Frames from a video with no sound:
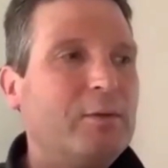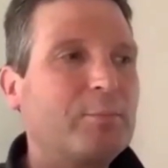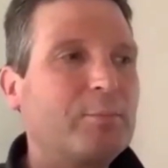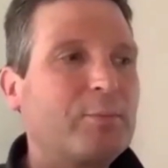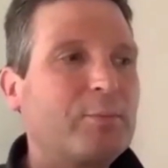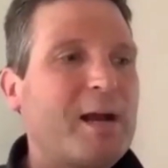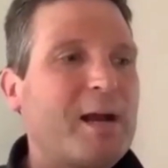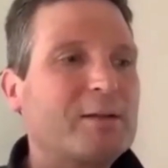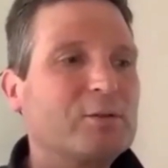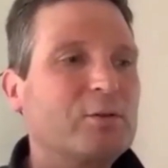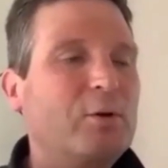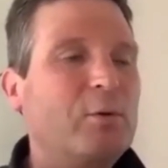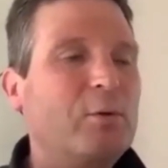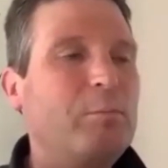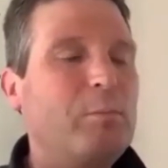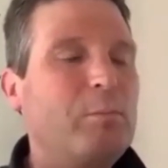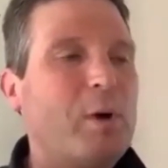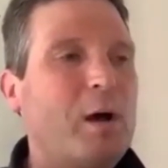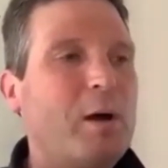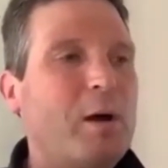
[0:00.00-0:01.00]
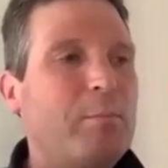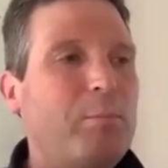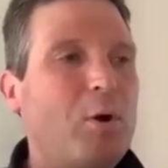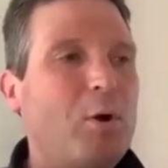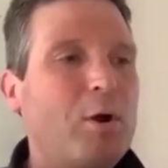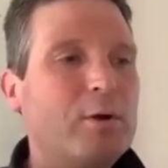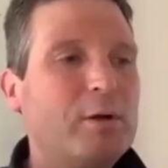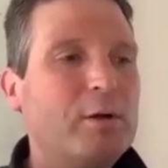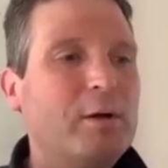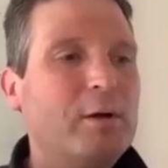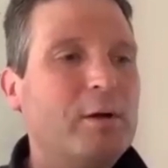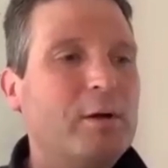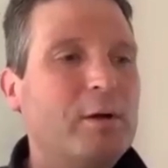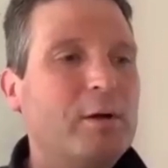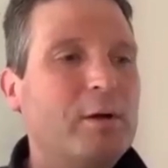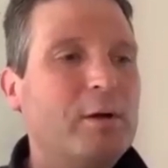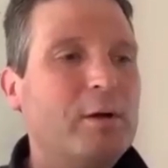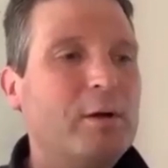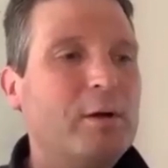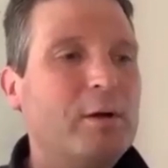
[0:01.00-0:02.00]
practical part of
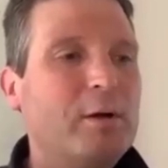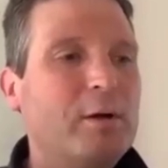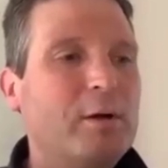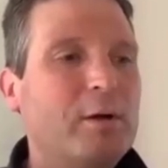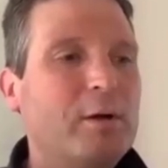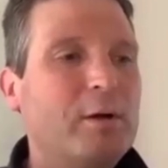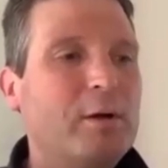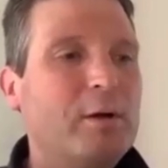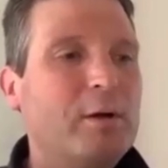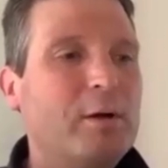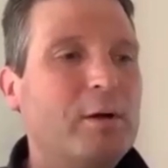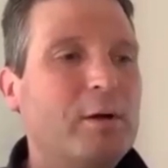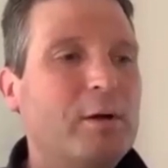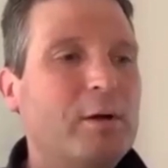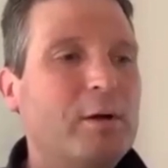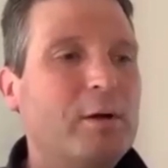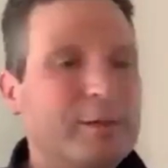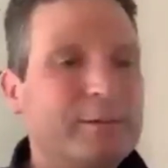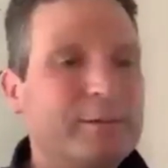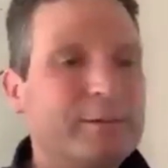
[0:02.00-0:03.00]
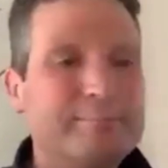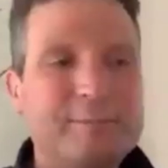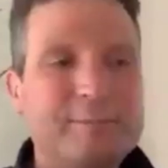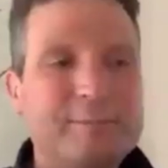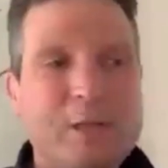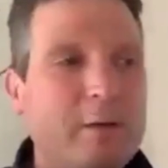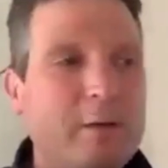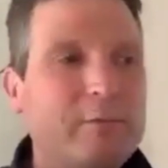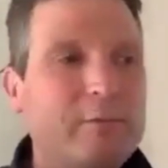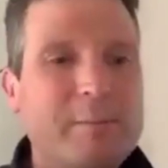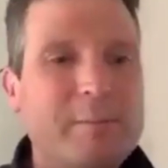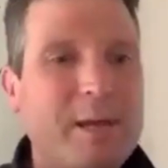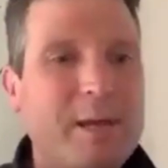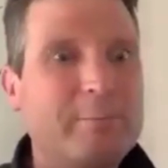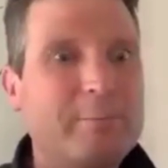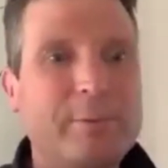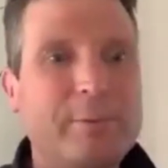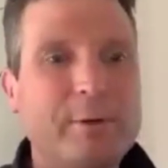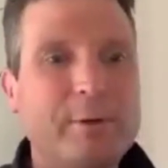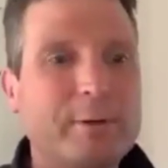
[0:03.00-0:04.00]
the review section of the, you know, of the
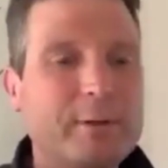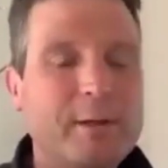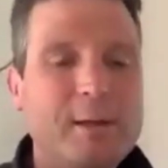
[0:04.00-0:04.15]
main book.